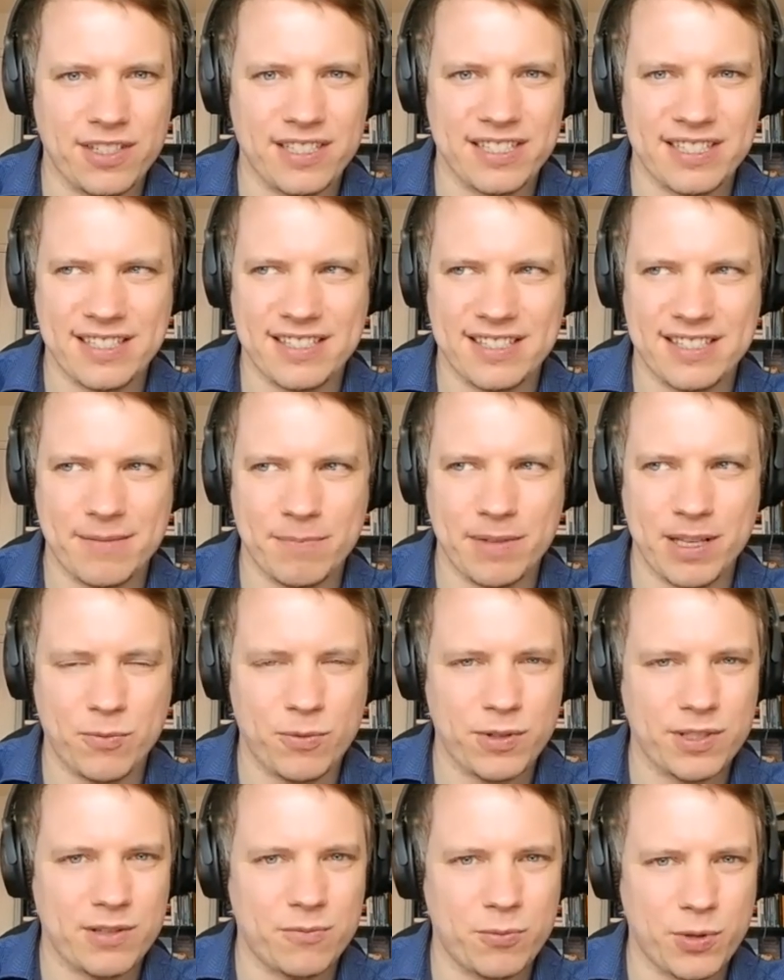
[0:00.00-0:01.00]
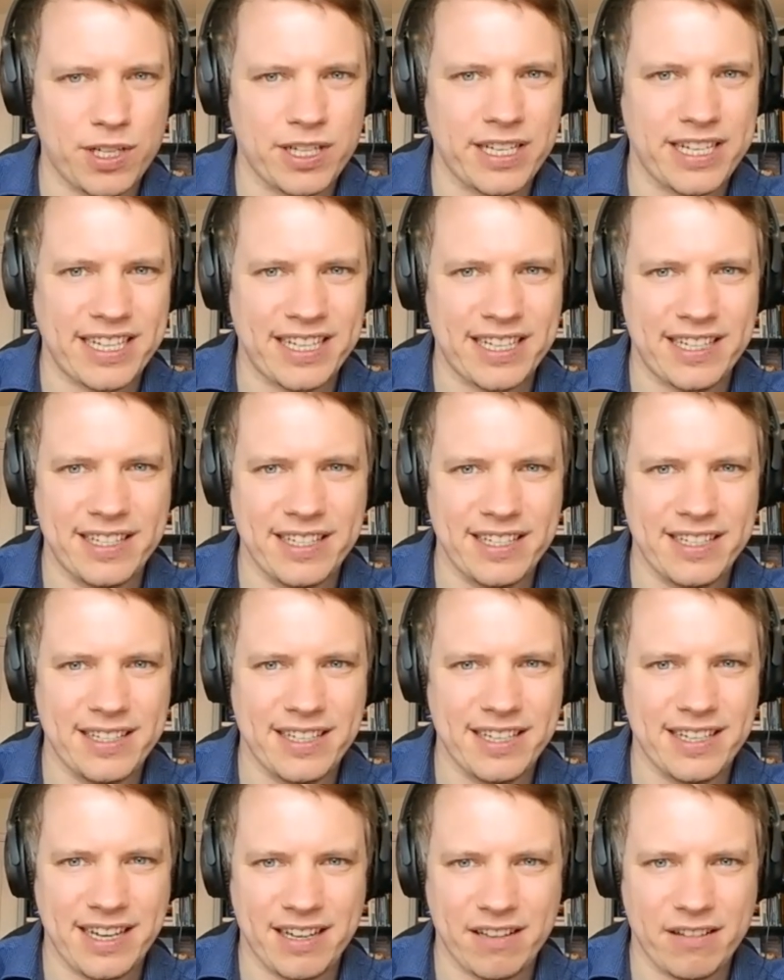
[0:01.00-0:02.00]
a system that wasn't working
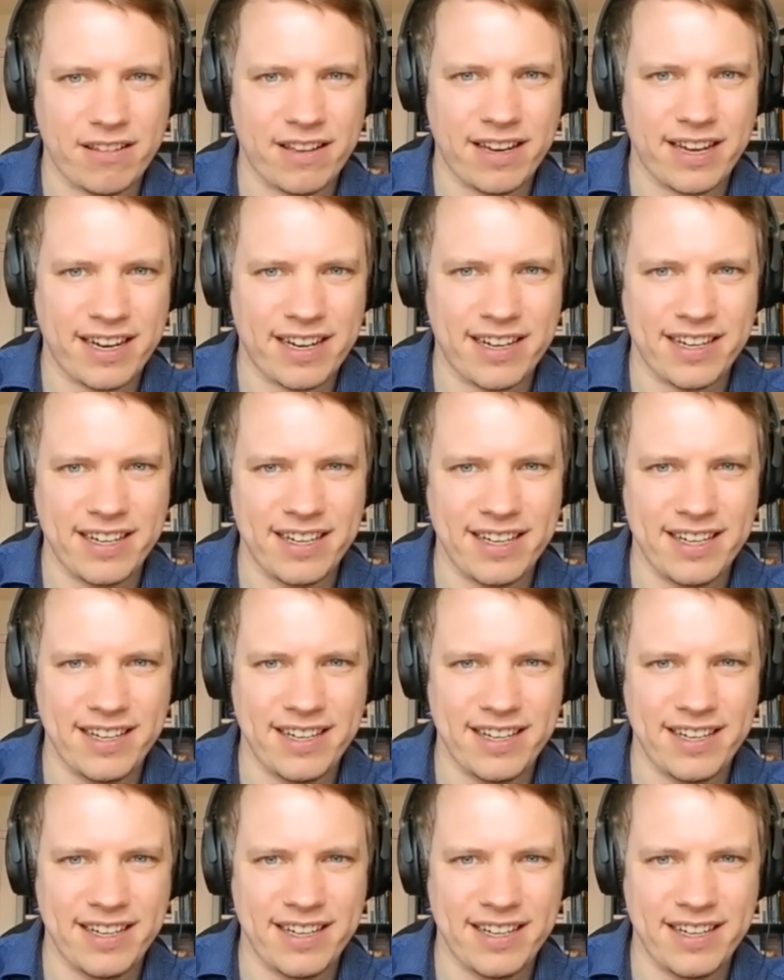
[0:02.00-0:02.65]
in healthcare,